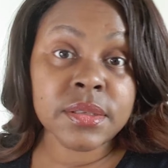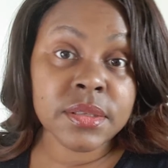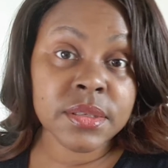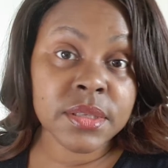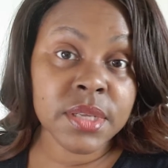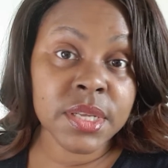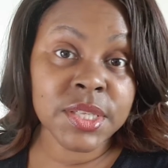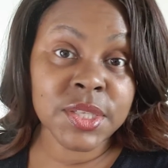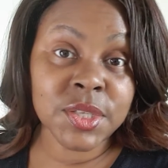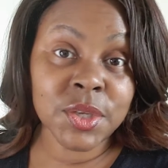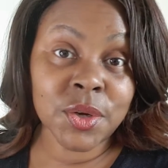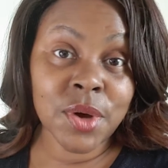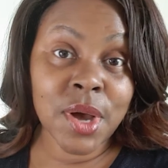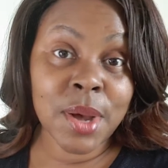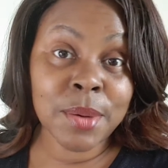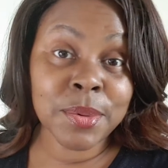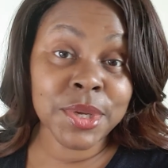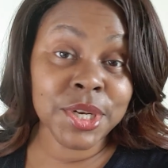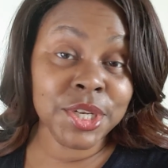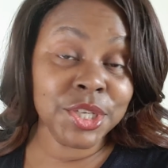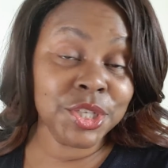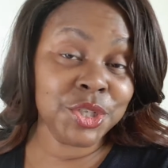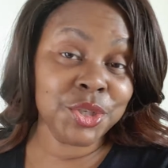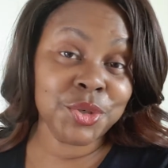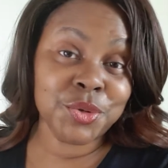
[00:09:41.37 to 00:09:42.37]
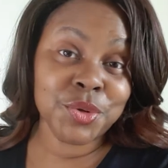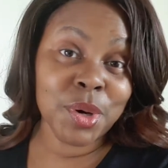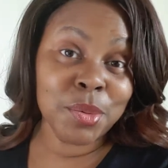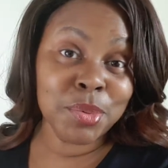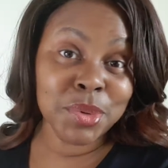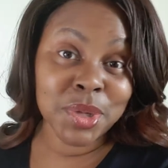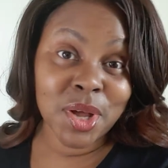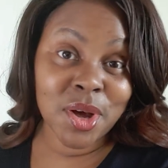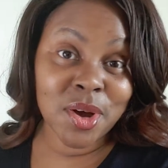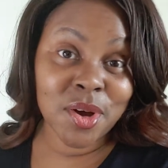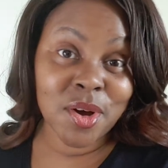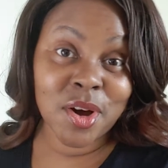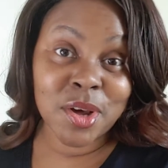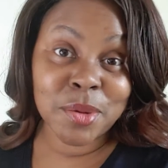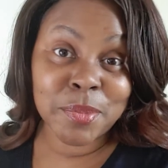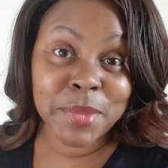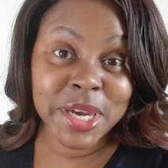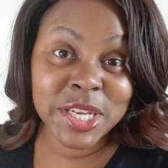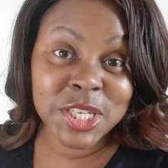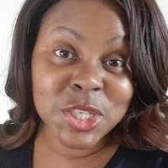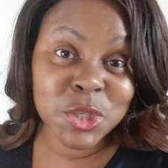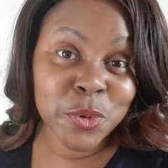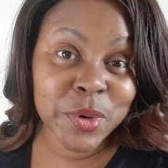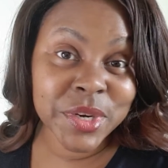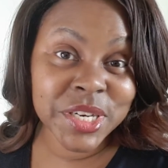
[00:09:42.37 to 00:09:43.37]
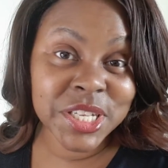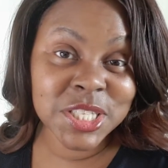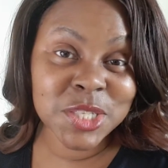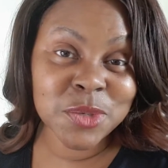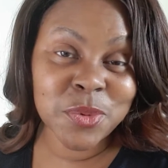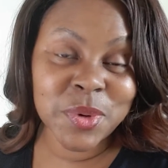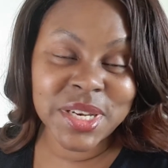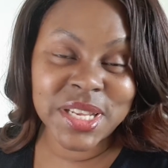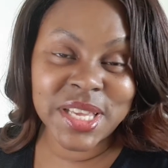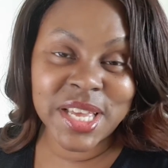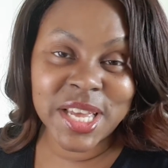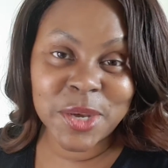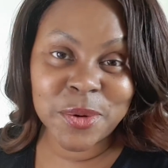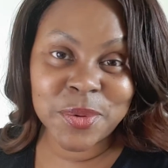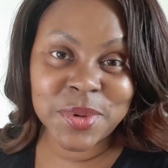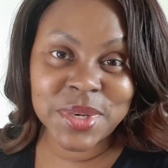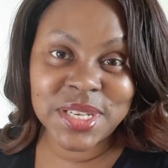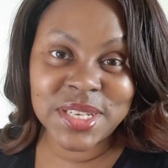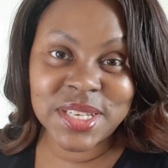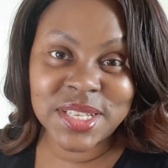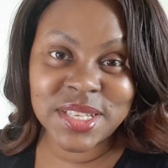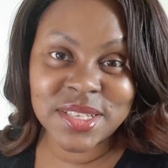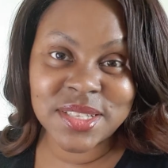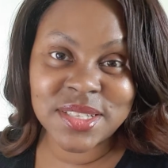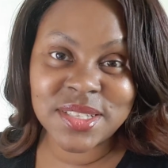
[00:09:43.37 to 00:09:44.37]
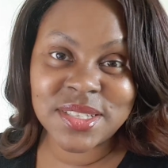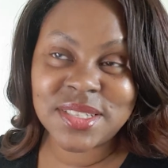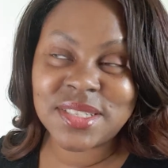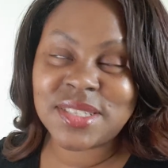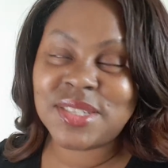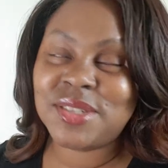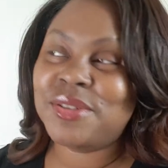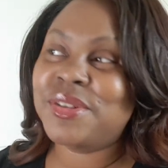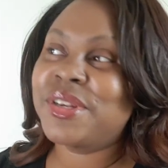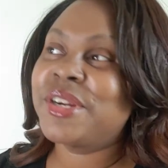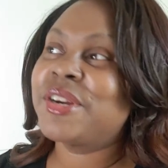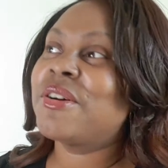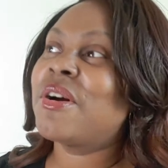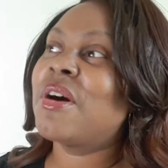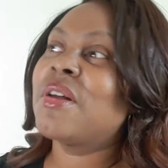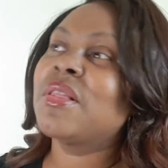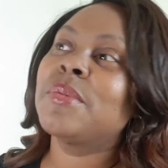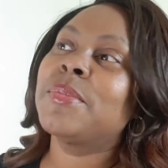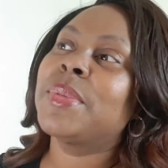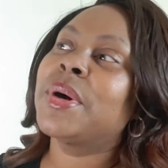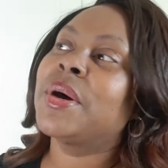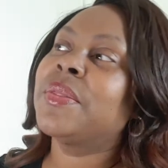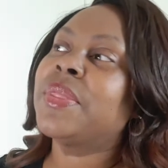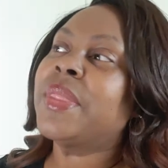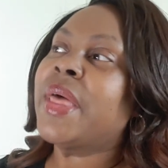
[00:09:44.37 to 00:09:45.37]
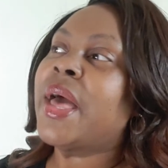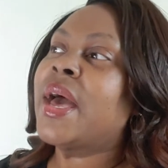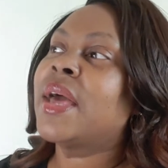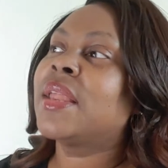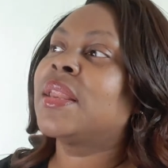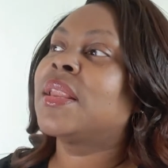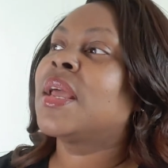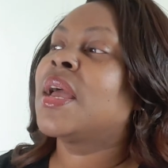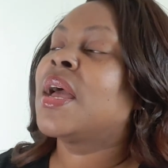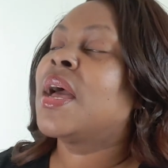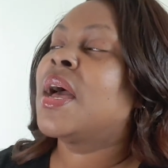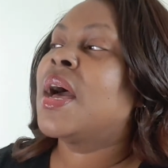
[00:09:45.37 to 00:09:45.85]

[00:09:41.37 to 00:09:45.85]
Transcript: So I'm going to do a blog on my 2020 equity deals. You'll hear all about that.